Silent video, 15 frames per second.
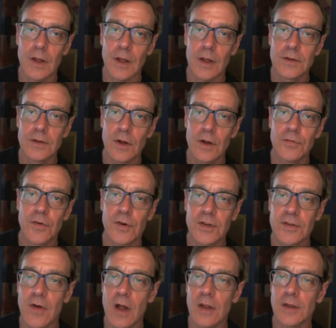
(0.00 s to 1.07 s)
So
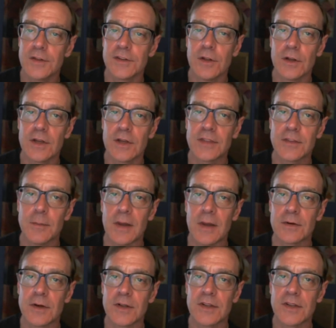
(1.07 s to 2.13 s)
first of all, let's look at the
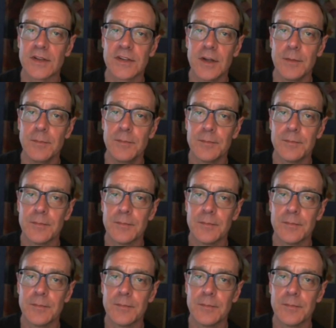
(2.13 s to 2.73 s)
metric system.